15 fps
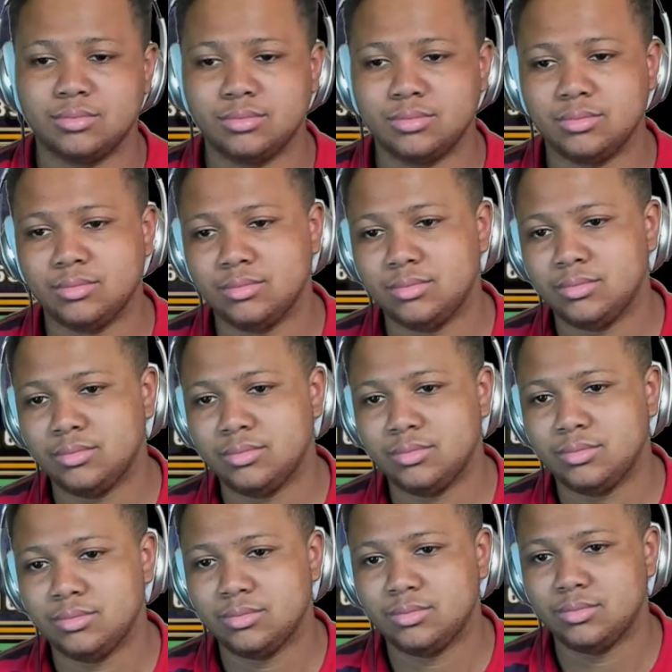
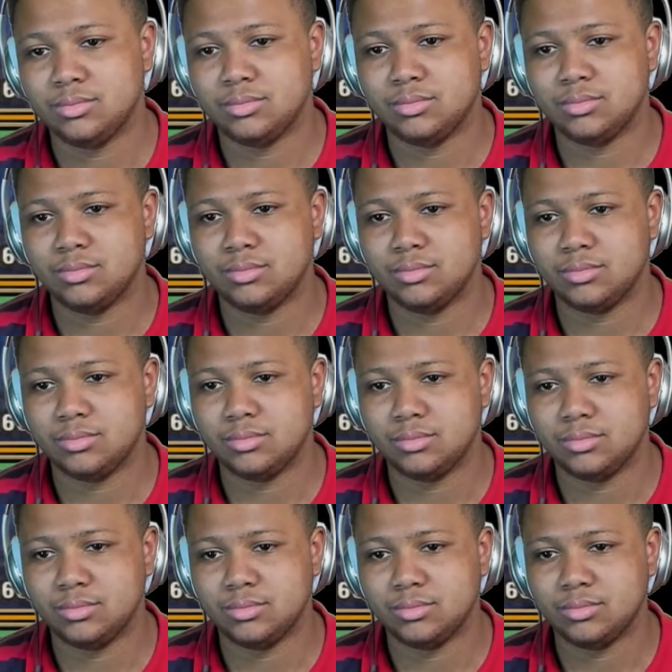
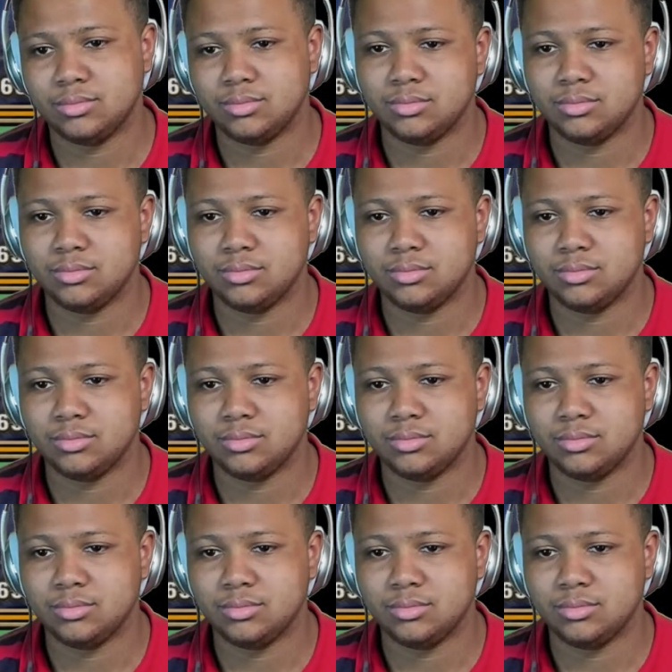[no speech]